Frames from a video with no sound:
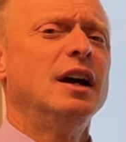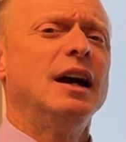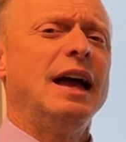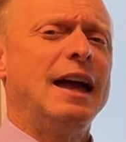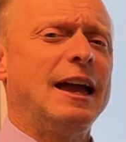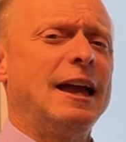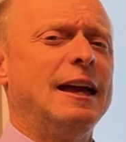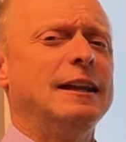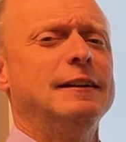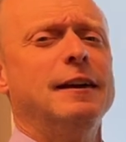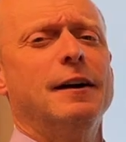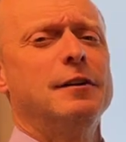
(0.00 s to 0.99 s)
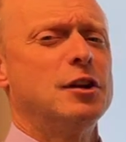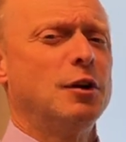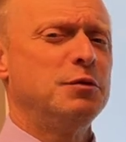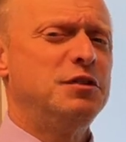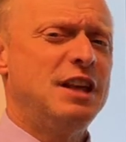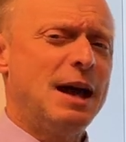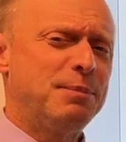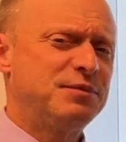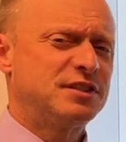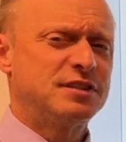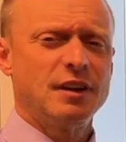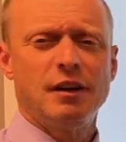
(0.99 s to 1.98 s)
and
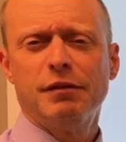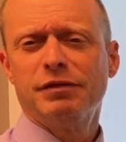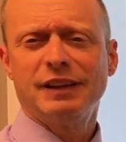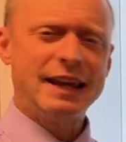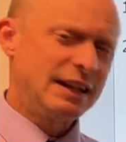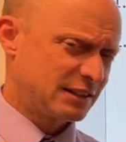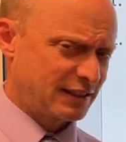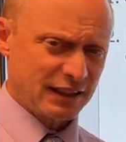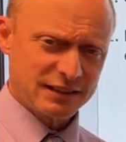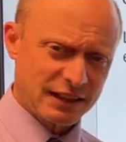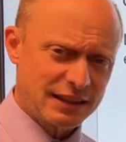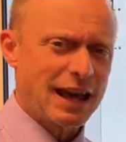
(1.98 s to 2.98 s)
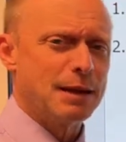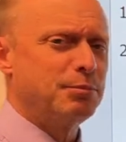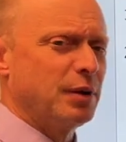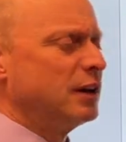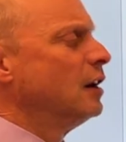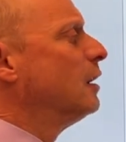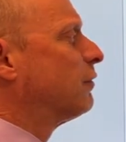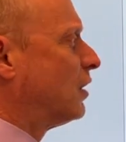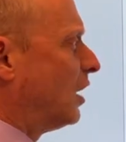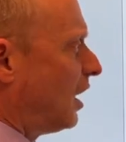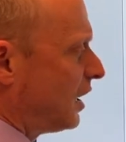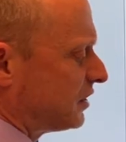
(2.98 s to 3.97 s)
depths of lakes, things like that. But for
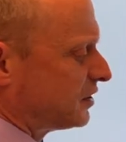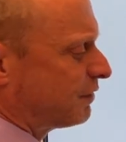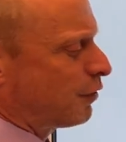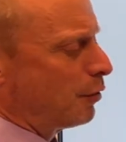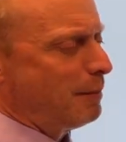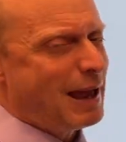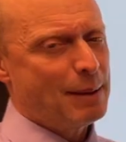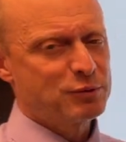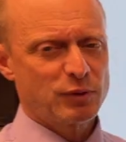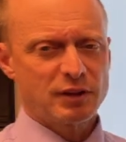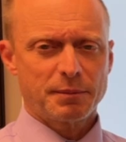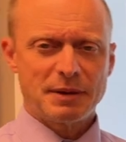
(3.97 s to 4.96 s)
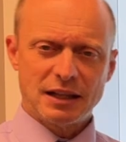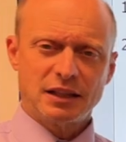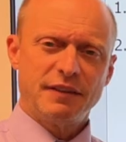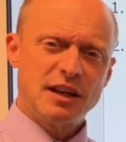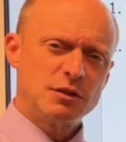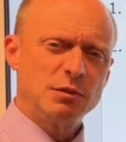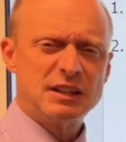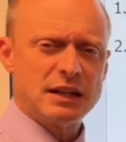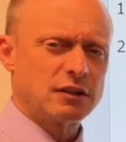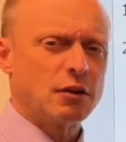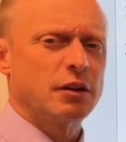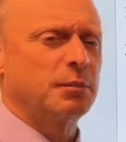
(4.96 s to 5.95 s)
us, for maps, when we talk about elevation, we tend to
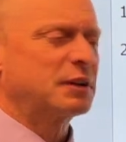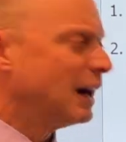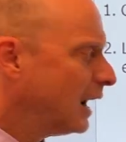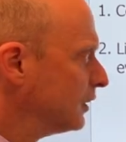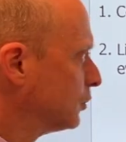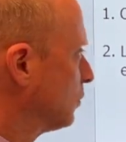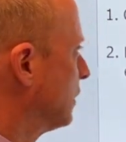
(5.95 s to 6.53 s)
call them contour